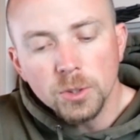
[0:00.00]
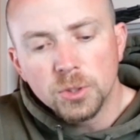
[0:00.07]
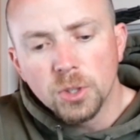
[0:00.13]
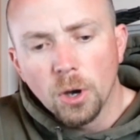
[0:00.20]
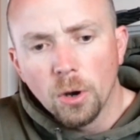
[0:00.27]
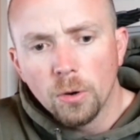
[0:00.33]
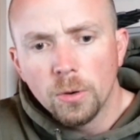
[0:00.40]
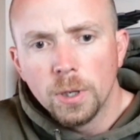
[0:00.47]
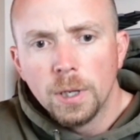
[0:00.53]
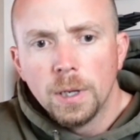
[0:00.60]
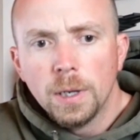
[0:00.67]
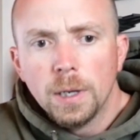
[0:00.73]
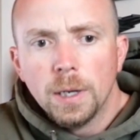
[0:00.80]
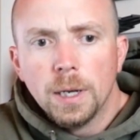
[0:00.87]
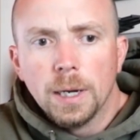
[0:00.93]
So
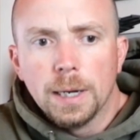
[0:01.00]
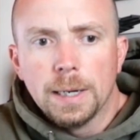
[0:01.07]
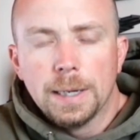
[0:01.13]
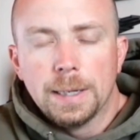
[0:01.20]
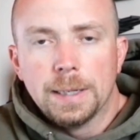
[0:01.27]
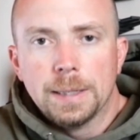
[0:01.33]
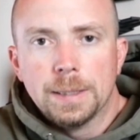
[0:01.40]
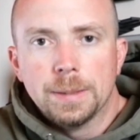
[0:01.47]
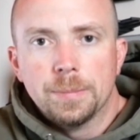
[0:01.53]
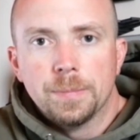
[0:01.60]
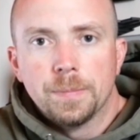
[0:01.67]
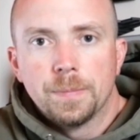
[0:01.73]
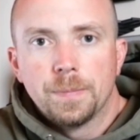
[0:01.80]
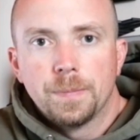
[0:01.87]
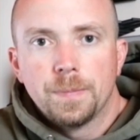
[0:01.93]

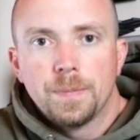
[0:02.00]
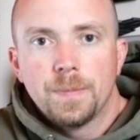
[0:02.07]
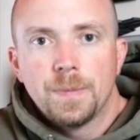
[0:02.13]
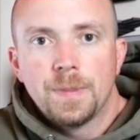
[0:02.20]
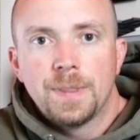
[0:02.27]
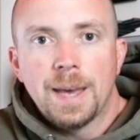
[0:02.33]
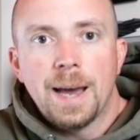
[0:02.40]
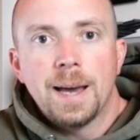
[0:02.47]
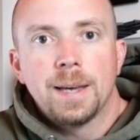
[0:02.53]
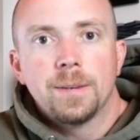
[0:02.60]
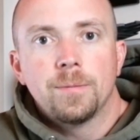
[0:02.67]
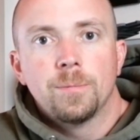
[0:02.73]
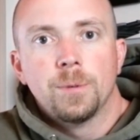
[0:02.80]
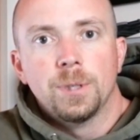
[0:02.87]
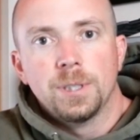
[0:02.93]
uh,
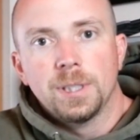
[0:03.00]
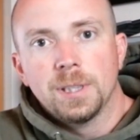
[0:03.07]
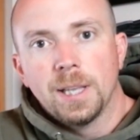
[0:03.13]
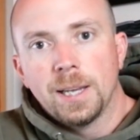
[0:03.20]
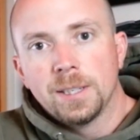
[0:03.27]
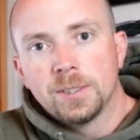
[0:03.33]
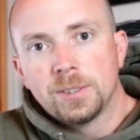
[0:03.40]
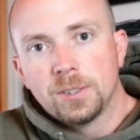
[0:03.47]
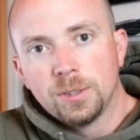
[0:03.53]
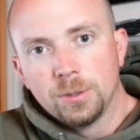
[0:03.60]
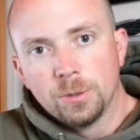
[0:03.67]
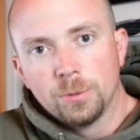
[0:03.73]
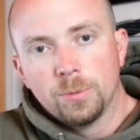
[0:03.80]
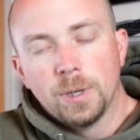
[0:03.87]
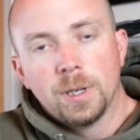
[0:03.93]
that really led us
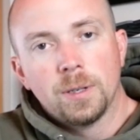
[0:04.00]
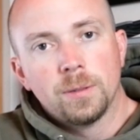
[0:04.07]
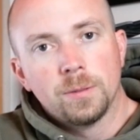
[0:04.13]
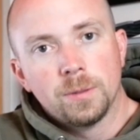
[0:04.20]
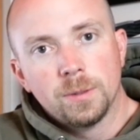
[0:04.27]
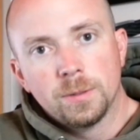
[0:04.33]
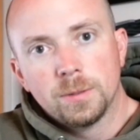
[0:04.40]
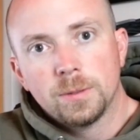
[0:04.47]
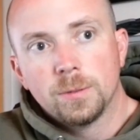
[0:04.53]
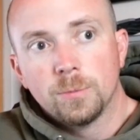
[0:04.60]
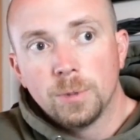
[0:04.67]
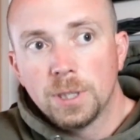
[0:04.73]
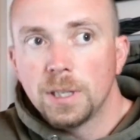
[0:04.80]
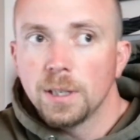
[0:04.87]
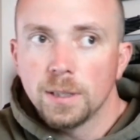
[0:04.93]
to, well,
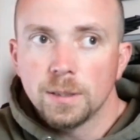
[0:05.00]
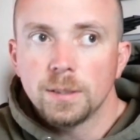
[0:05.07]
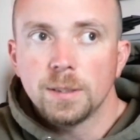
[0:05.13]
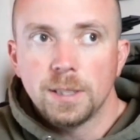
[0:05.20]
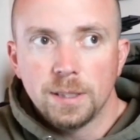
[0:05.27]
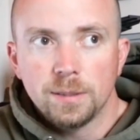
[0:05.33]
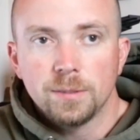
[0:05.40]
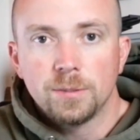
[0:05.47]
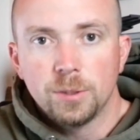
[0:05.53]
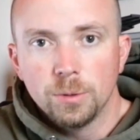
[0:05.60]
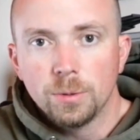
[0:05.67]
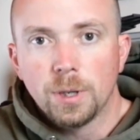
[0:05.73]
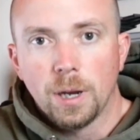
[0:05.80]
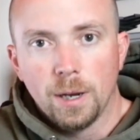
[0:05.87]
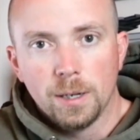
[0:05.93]
we can
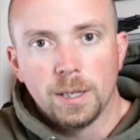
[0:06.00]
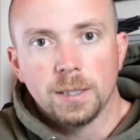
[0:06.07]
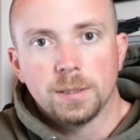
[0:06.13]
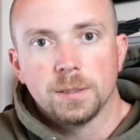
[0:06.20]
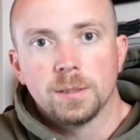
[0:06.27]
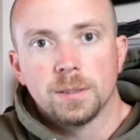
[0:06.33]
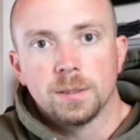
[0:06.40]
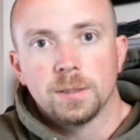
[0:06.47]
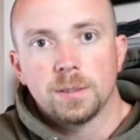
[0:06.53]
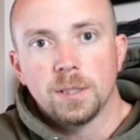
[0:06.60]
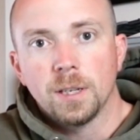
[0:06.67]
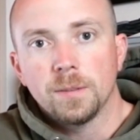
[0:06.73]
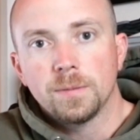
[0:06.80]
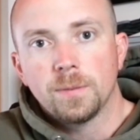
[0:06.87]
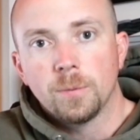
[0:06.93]
do connexes and
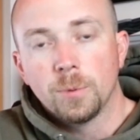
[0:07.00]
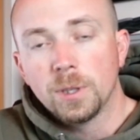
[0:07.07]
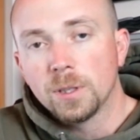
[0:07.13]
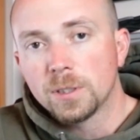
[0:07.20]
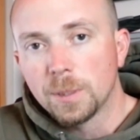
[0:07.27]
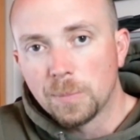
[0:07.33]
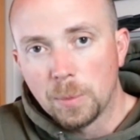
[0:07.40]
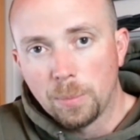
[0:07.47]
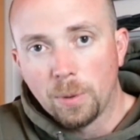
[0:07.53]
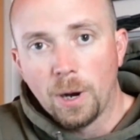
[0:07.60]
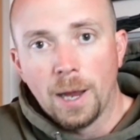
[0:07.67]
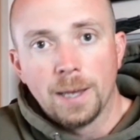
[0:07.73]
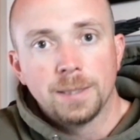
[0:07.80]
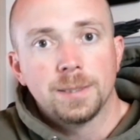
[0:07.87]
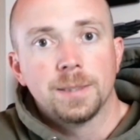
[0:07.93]
stuff. We looked up the
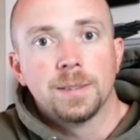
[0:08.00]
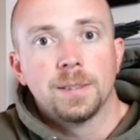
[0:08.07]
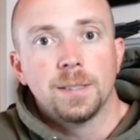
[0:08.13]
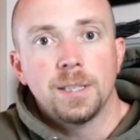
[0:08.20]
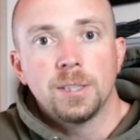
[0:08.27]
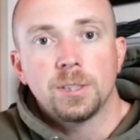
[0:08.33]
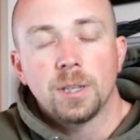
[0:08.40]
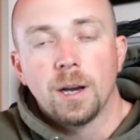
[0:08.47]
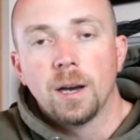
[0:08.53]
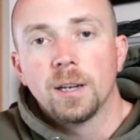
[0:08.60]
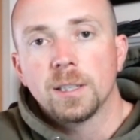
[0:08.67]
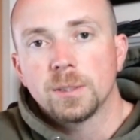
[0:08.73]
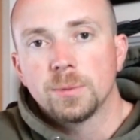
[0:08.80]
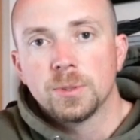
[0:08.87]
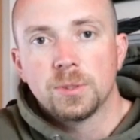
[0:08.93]
price, and each
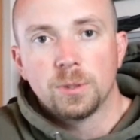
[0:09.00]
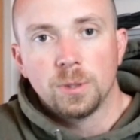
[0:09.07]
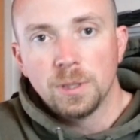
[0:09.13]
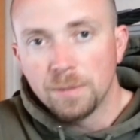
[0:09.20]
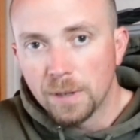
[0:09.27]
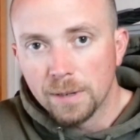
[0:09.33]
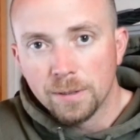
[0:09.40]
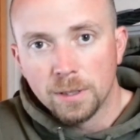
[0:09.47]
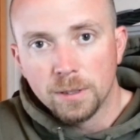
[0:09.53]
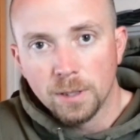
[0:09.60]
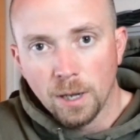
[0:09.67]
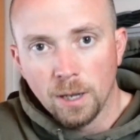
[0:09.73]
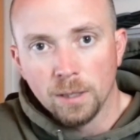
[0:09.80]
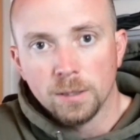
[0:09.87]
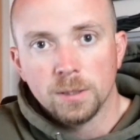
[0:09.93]
connex was
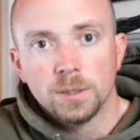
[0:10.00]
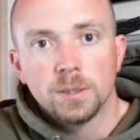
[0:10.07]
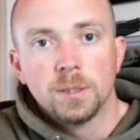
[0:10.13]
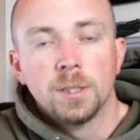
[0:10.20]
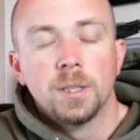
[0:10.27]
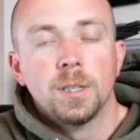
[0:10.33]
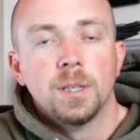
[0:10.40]
$3,500